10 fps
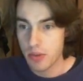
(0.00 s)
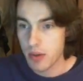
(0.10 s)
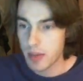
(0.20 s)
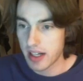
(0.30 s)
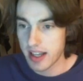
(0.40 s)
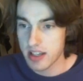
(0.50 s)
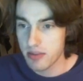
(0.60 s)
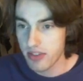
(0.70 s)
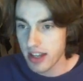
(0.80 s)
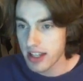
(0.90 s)
where are we going to guess?
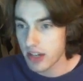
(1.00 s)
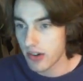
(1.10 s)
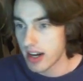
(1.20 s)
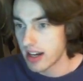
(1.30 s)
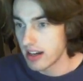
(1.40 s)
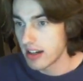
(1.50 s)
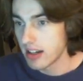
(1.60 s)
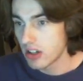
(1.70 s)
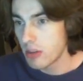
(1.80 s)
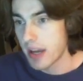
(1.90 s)
Fairly green.
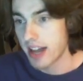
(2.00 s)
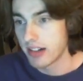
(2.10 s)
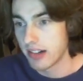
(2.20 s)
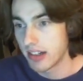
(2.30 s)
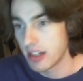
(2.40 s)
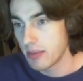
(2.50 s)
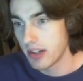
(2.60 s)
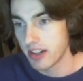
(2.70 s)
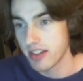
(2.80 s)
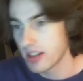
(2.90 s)
Could be Ankara, to be
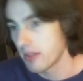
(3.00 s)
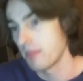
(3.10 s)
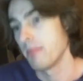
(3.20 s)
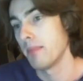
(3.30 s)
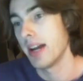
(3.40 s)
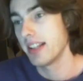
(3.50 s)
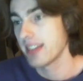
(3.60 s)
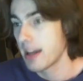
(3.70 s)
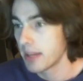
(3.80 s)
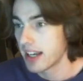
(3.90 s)
honest. I wouldn't mind
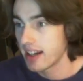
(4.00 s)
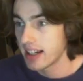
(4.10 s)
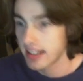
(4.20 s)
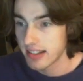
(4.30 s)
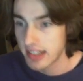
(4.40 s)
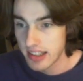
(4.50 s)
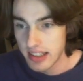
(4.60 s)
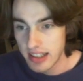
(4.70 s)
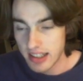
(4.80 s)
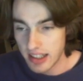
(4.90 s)
slamming it in Ankara.
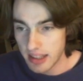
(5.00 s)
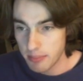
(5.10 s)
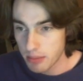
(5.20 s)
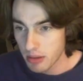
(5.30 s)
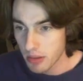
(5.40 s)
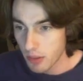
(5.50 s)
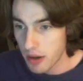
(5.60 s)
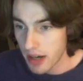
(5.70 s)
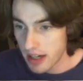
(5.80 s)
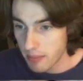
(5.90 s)
Probably
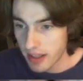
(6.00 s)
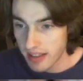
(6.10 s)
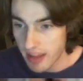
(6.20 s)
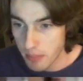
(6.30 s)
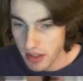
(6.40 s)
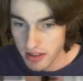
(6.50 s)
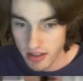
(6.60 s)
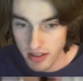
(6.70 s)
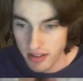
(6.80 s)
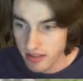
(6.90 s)
won't end up being there, but,
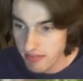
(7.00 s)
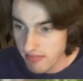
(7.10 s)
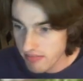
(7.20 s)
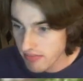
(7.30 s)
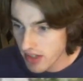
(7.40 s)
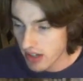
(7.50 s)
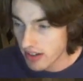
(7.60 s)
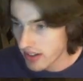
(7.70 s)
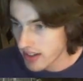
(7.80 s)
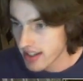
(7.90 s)
you know,
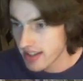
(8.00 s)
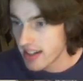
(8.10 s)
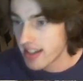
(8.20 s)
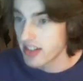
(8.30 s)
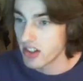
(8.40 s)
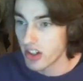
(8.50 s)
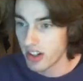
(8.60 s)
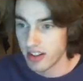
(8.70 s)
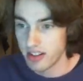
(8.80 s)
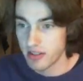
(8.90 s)
at least that's a decent
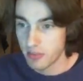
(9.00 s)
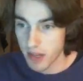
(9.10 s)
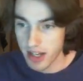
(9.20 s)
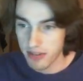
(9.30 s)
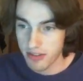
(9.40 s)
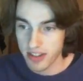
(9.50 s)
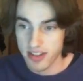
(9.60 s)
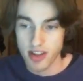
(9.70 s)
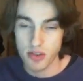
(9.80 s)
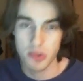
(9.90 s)
shot, and we are fairly
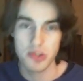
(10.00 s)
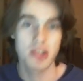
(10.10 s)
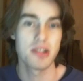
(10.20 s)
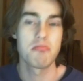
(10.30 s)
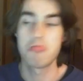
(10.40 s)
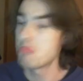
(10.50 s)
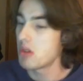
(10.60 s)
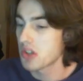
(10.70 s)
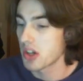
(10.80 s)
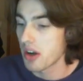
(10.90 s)
central, so I'm
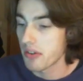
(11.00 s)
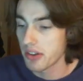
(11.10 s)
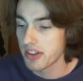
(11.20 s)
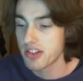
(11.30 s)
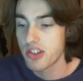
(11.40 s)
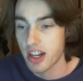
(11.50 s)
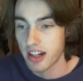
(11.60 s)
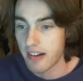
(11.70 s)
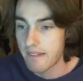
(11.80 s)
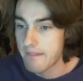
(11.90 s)
just going to go for it. Let's check it
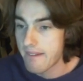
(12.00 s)
out.